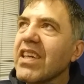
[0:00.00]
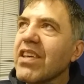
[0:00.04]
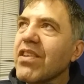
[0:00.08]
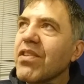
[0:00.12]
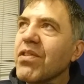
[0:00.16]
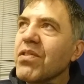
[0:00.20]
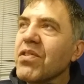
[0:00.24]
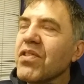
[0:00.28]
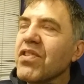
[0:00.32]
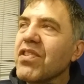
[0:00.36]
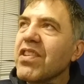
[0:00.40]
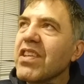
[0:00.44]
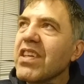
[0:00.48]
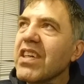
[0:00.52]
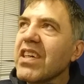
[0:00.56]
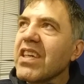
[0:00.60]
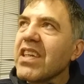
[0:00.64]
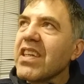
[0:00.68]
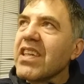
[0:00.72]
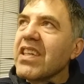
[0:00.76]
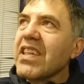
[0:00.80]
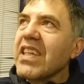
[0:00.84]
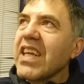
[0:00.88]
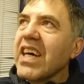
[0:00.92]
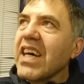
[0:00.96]

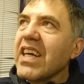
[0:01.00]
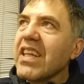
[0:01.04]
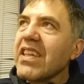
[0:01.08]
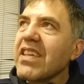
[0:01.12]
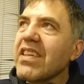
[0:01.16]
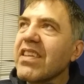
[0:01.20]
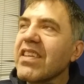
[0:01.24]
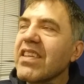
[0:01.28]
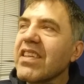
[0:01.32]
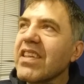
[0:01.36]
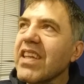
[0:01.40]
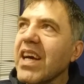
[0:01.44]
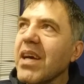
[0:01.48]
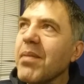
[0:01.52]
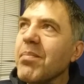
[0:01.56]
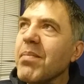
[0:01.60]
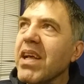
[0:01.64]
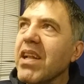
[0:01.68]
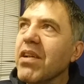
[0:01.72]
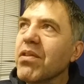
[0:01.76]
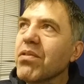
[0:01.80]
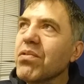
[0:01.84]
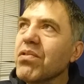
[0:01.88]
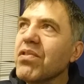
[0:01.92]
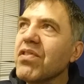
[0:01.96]
concerned that I
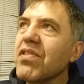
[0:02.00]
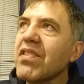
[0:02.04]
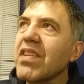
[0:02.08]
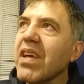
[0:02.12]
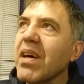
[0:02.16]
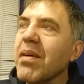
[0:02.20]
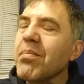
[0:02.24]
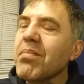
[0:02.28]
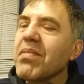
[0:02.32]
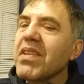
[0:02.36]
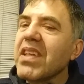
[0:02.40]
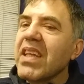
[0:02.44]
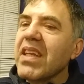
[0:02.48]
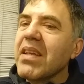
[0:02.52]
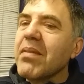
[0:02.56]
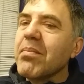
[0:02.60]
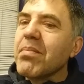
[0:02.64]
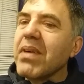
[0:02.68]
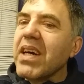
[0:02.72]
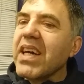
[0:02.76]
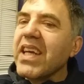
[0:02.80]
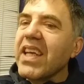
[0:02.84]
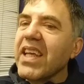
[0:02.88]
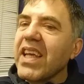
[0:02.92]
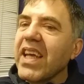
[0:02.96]
might lose something
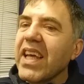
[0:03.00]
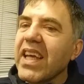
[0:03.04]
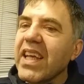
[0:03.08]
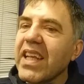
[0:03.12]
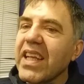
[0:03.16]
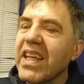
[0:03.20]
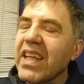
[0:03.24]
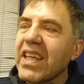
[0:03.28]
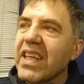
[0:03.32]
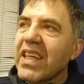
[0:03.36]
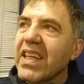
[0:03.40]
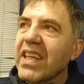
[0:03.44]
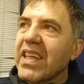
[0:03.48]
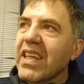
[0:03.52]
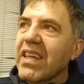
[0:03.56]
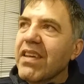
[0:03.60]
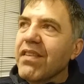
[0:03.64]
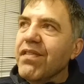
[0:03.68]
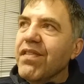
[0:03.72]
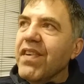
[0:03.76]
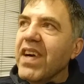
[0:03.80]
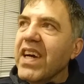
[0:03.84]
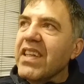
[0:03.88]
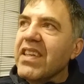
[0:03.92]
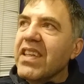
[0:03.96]
by
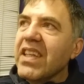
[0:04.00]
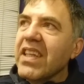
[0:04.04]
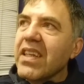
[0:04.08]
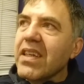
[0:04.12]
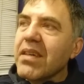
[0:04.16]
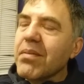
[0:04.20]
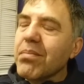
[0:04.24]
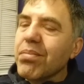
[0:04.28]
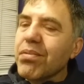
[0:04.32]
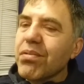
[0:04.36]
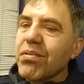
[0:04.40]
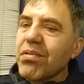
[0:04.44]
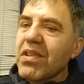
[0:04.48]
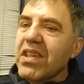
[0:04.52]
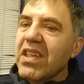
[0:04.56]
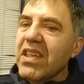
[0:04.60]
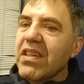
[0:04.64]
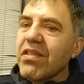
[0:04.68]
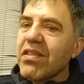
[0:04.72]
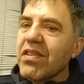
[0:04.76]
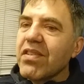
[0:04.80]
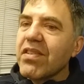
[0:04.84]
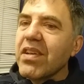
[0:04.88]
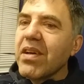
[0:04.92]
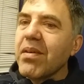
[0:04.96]
fighting a bully
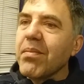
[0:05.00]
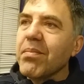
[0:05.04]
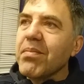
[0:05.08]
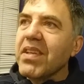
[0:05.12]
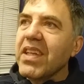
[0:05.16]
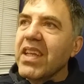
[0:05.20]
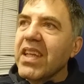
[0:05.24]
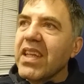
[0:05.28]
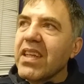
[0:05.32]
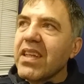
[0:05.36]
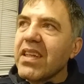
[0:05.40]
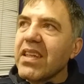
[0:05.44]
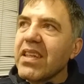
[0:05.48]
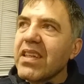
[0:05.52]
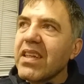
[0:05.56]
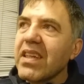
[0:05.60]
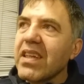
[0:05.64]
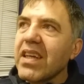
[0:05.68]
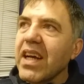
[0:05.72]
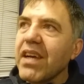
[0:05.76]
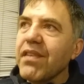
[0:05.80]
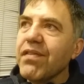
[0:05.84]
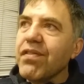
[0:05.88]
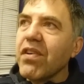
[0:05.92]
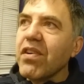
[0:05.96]
or something.
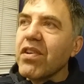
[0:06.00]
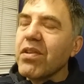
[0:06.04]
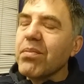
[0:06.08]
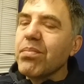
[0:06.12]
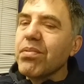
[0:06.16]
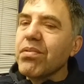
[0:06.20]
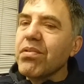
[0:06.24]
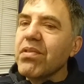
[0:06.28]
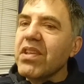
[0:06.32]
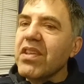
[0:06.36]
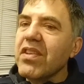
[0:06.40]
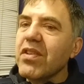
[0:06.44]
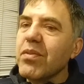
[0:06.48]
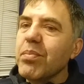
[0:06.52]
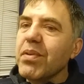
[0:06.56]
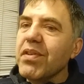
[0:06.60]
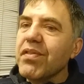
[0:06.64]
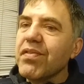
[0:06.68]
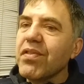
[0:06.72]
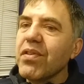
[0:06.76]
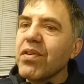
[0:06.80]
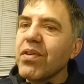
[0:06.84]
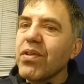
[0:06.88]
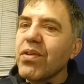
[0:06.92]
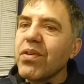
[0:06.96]
I fought bullies
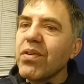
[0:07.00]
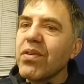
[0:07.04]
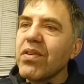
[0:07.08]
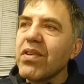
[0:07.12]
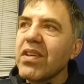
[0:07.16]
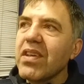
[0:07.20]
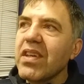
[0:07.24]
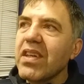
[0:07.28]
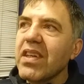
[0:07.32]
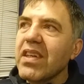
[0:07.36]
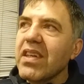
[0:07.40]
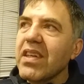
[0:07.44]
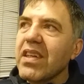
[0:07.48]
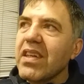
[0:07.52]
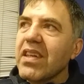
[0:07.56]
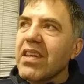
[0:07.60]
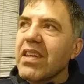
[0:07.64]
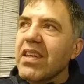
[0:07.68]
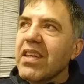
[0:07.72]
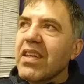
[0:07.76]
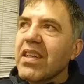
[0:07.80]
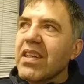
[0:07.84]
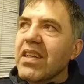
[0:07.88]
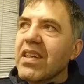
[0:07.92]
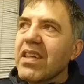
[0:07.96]
before,
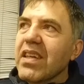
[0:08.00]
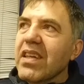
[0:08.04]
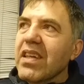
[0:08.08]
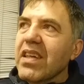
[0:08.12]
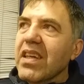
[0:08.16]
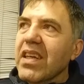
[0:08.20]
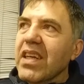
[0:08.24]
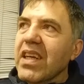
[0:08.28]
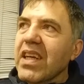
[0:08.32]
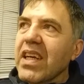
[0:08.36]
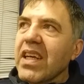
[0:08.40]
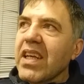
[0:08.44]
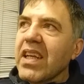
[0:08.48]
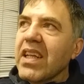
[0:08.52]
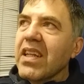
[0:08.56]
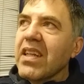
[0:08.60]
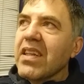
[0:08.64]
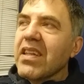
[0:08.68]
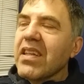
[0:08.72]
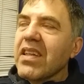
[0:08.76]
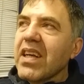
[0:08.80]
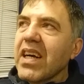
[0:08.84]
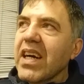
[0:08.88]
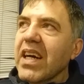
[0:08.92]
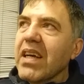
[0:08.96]

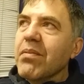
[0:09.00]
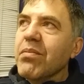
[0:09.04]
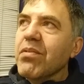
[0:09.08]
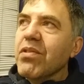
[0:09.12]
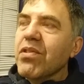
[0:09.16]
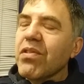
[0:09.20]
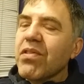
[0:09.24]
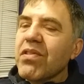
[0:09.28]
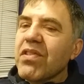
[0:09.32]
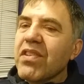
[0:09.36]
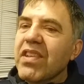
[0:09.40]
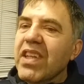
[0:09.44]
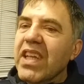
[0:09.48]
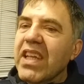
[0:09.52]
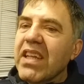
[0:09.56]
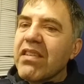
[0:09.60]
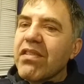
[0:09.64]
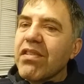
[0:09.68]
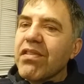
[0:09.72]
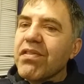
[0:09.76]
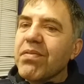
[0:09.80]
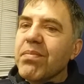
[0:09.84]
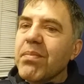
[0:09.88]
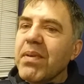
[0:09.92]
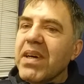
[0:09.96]
and I don't think
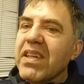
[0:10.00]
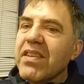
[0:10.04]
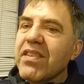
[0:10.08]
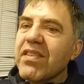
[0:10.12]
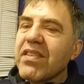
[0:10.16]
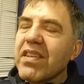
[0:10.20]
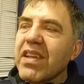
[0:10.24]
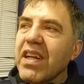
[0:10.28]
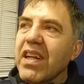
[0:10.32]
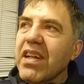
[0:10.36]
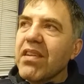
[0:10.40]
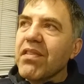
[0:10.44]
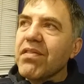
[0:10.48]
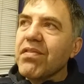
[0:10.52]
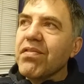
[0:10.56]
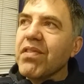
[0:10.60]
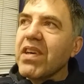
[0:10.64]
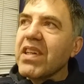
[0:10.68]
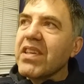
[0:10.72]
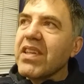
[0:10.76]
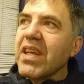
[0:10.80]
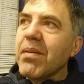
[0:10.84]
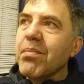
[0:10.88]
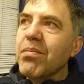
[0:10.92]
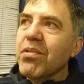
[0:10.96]
of myself
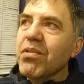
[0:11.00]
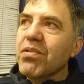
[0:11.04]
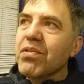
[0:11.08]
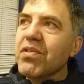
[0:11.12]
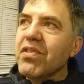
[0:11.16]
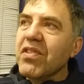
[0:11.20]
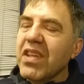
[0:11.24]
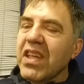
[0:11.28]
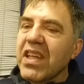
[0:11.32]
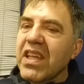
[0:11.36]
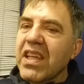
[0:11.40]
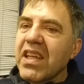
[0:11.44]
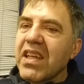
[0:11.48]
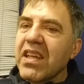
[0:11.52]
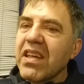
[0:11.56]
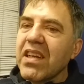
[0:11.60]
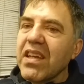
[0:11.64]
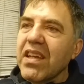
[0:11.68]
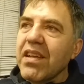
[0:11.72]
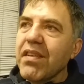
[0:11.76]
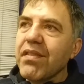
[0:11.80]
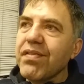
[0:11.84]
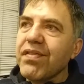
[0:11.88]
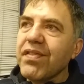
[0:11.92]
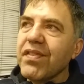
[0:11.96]
what I'm
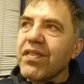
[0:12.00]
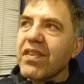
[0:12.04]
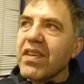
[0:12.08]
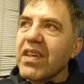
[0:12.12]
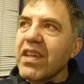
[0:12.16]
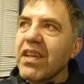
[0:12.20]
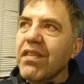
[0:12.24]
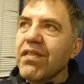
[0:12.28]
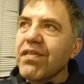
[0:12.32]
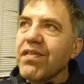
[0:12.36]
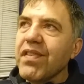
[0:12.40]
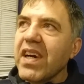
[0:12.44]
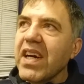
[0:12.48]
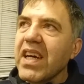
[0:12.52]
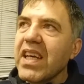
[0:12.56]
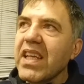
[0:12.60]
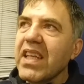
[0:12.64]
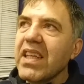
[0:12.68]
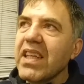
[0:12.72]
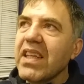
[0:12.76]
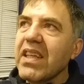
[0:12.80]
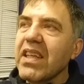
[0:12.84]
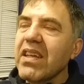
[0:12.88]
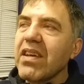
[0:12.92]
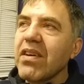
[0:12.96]
losing if
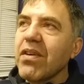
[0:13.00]
I